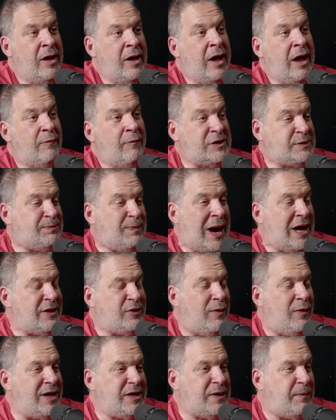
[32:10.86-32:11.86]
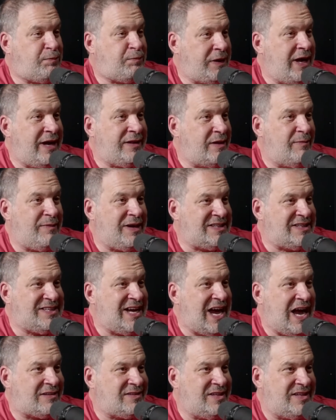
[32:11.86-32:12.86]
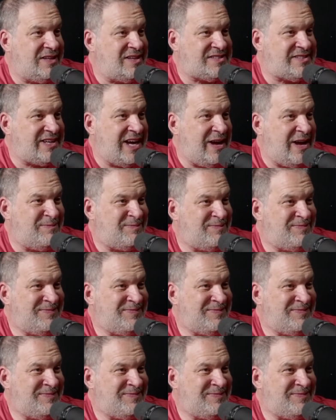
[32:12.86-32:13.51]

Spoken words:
Which, by the way, you play them exactly the same.